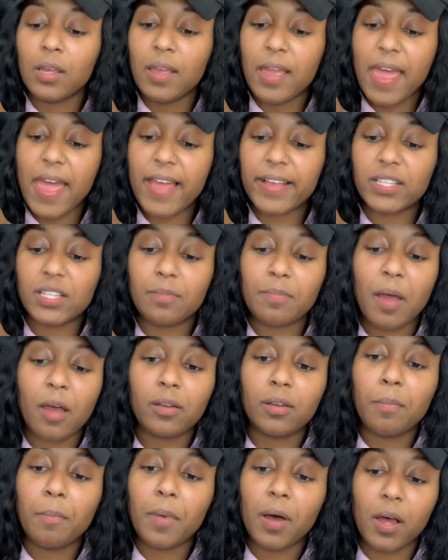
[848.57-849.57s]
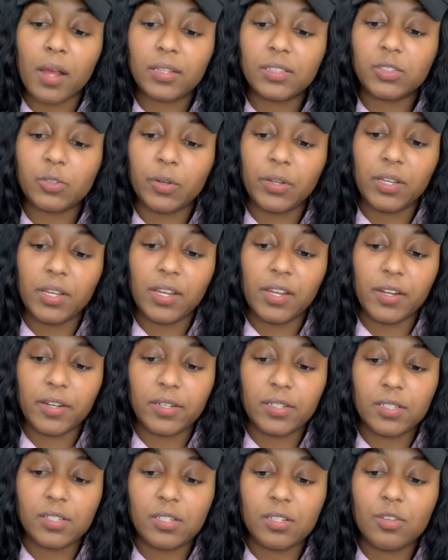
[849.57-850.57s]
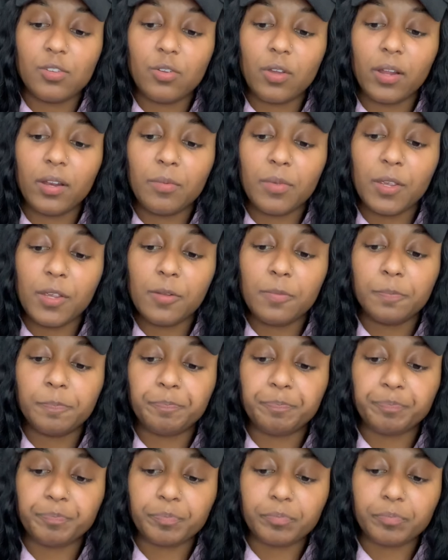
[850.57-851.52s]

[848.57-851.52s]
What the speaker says: X amount of months or years. You know what I mean?